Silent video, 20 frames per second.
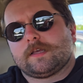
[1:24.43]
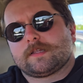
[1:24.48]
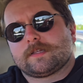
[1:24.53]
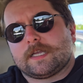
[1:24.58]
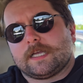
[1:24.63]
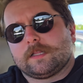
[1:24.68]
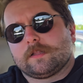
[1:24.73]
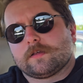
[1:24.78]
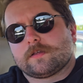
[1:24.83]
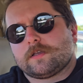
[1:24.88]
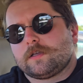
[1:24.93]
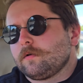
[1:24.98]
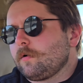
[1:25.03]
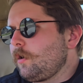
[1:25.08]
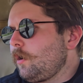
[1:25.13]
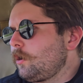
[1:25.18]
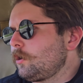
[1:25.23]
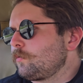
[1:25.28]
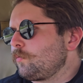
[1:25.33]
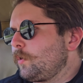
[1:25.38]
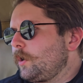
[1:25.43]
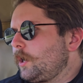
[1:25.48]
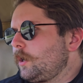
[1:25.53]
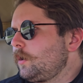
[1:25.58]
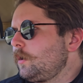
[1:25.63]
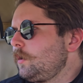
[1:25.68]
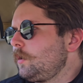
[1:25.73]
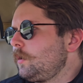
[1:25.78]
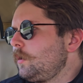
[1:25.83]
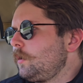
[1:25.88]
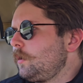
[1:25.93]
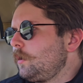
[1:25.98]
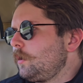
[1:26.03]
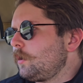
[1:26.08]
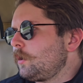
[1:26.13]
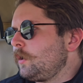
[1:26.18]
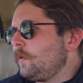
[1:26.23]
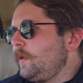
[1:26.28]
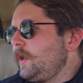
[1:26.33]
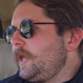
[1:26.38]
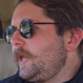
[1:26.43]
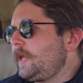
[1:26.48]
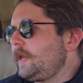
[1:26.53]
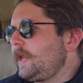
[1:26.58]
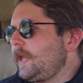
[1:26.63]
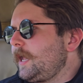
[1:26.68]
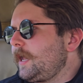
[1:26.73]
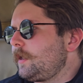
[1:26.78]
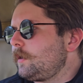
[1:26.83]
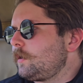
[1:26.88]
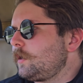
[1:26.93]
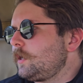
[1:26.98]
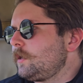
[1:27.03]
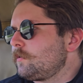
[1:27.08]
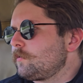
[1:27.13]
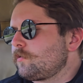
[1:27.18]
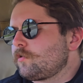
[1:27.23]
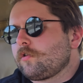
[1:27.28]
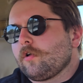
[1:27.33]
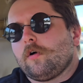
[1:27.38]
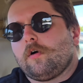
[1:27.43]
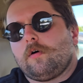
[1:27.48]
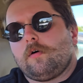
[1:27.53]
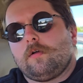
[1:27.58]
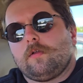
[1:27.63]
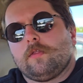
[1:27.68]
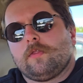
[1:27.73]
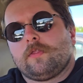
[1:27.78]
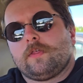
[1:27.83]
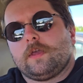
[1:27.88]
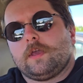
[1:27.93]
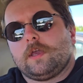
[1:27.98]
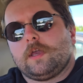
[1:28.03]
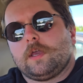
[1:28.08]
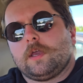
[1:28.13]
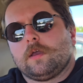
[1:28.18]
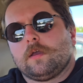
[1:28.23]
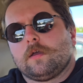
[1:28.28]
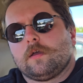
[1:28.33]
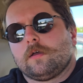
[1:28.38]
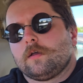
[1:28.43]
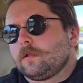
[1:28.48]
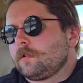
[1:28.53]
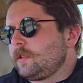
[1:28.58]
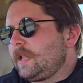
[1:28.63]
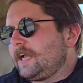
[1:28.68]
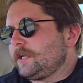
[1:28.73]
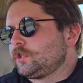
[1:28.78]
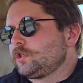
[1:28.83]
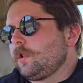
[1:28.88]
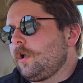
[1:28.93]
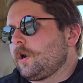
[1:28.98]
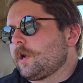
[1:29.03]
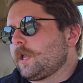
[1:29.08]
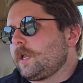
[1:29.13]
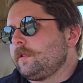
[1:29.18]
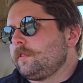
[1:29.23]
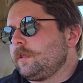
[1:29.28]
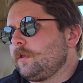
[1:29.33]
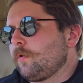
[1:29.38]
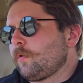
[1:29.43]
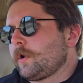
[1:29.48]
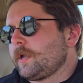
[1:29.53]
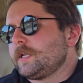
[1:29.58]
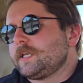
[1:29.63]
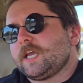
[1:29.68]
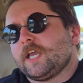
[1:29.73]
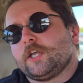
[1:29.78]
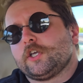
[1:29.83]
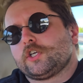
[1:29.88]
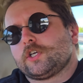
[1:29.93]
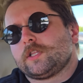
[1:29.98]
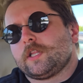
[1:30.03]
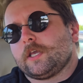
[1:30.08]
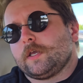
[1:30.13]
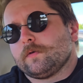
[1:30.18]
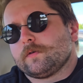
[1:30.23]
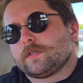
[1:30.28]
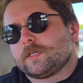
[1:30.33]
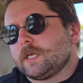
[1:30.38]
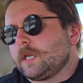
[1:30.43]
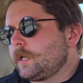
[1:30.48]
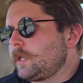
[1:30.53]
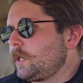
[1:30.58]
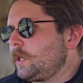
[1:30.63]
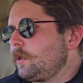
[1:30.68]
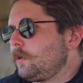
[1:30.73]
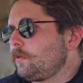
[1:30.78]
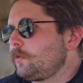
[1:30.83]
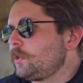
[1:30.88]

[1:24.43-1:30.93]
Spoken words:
stainless steel hardware, go ahead and install the latch lock in the orientation that you see it here.